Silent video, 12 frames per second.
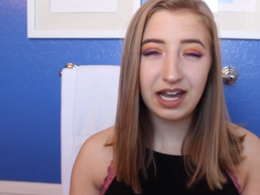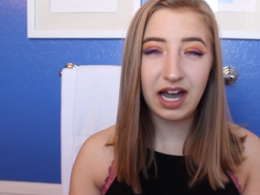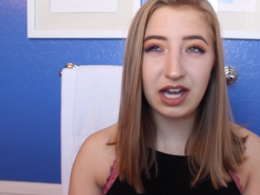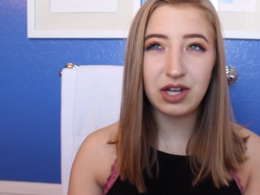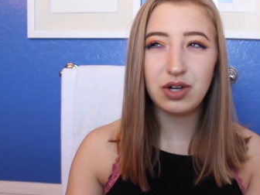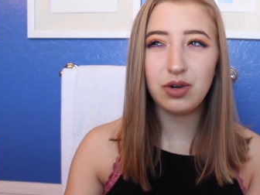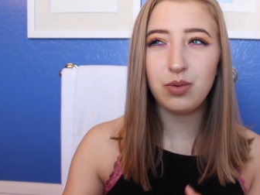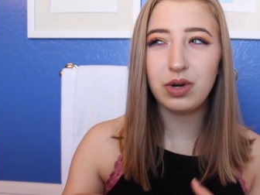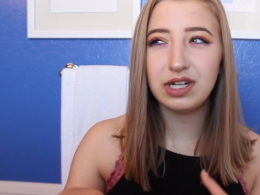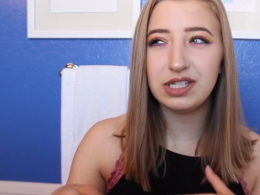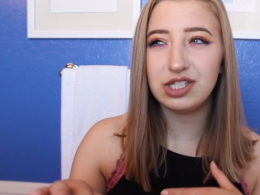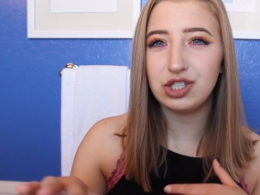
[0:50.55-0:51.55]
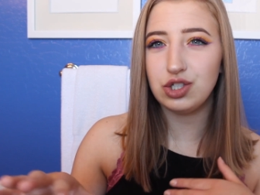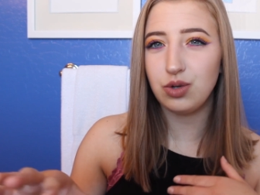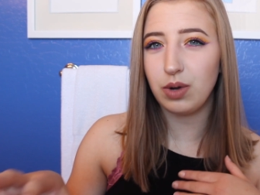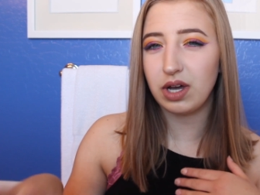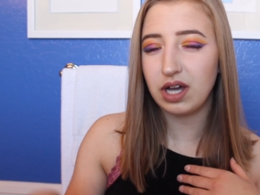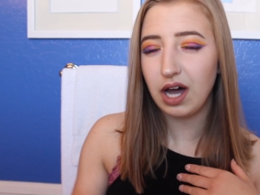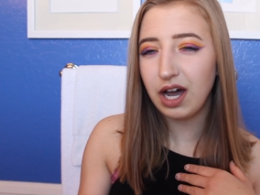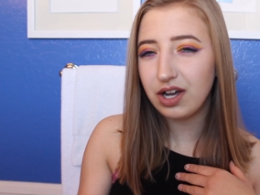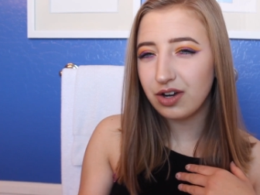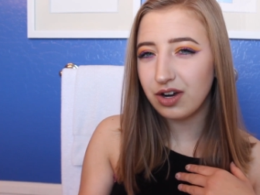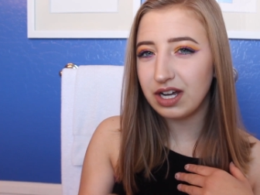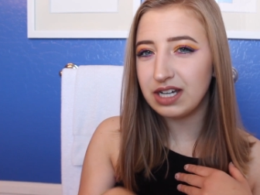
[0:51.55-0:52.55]
kind of wanted to do a
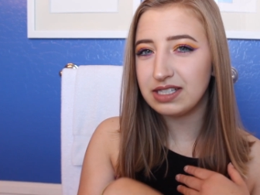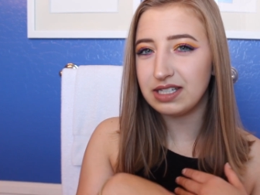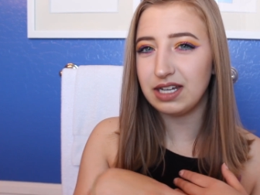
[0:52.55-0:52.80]
cut crease,